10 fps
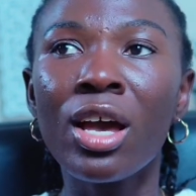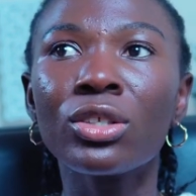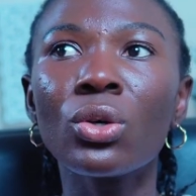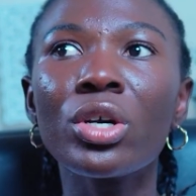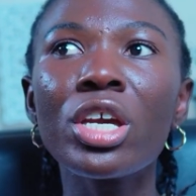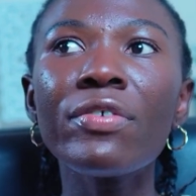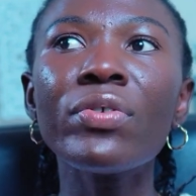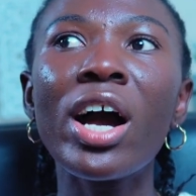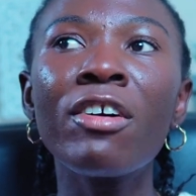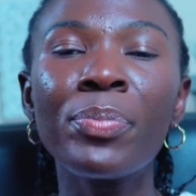So
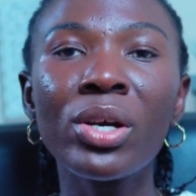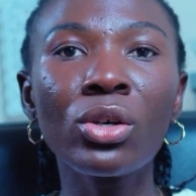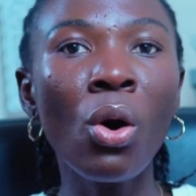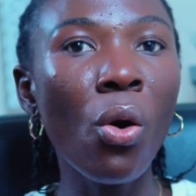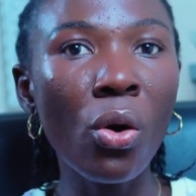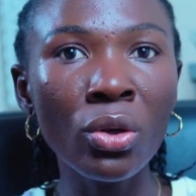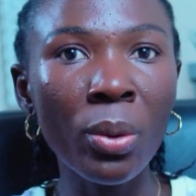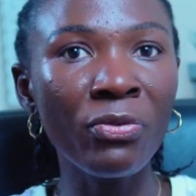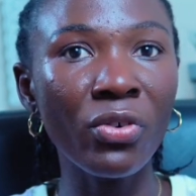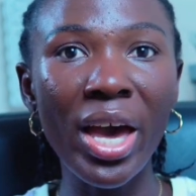if you have been called
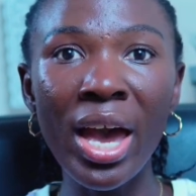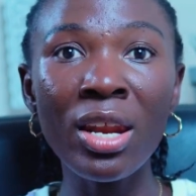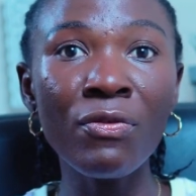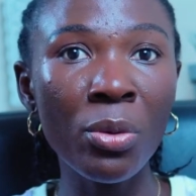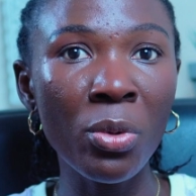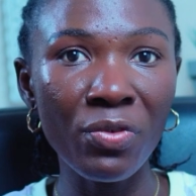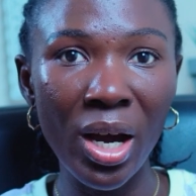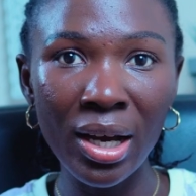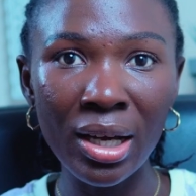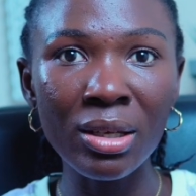up for any form of
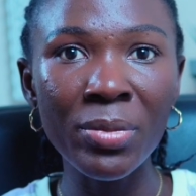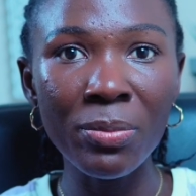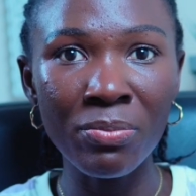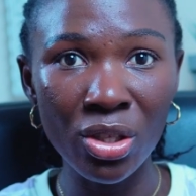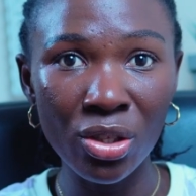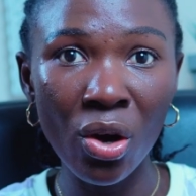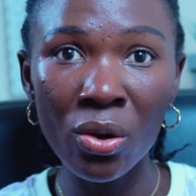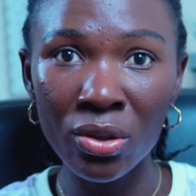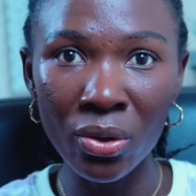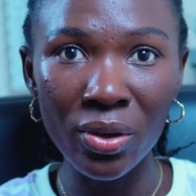academic
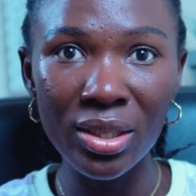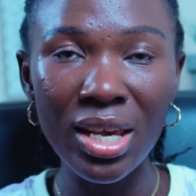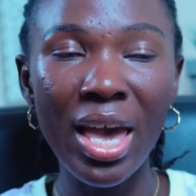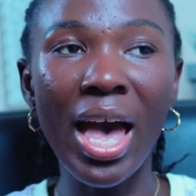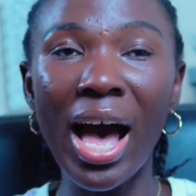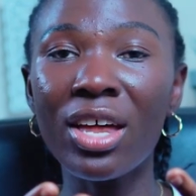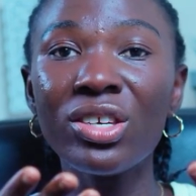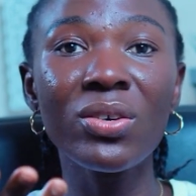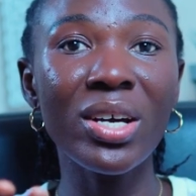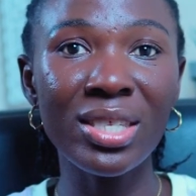misconduct
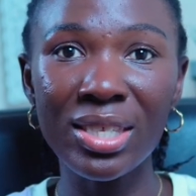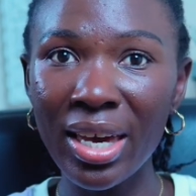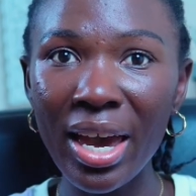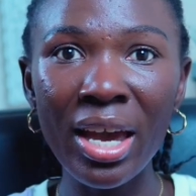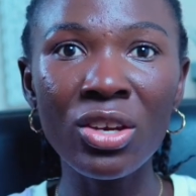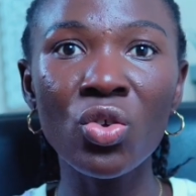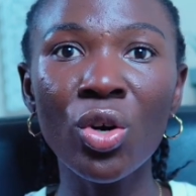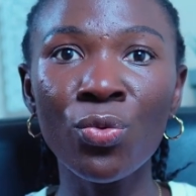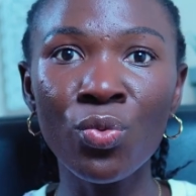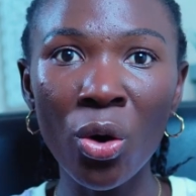and you are scared,
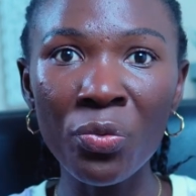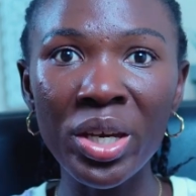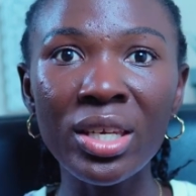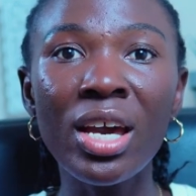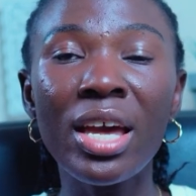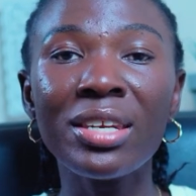you're worried,